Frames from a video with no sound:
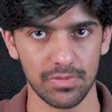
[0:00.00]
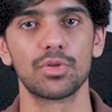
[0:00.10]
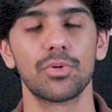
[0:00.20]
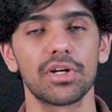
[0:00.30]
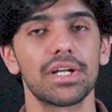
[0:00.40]

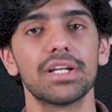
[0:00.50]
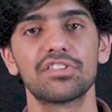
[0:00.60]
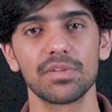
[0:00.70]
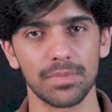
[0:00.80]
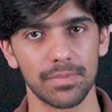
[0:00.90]
To put it in
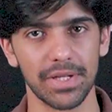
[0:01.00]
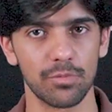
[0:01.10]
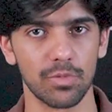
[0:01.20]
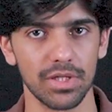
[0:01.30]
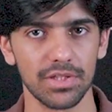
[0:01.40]
simple
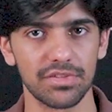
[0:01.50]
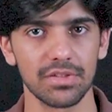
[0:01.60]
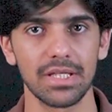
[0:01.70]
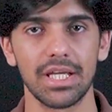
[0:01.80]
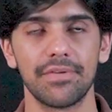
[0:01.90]
plain words,
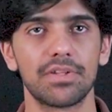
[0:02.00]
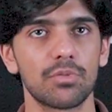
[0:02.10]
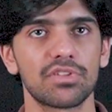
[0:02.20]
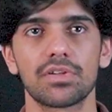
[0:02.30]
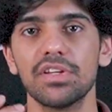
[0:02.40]
if there
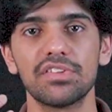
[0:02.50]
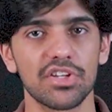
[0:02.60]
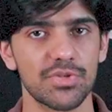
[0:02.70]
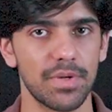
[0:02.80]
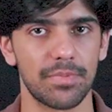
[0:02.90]
was a
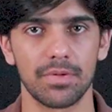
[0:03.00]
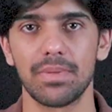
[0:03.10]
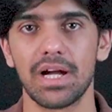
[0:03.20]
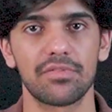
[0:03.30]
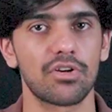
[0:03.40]
research paper
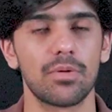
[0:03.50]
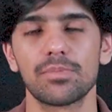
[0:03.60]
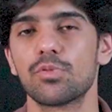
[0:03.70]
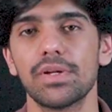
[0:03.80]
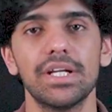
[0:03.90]
back from
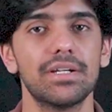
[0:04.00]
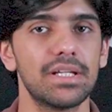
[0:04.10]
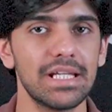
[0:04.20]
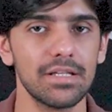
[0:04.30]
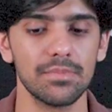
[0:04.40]

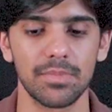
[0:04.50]
2018,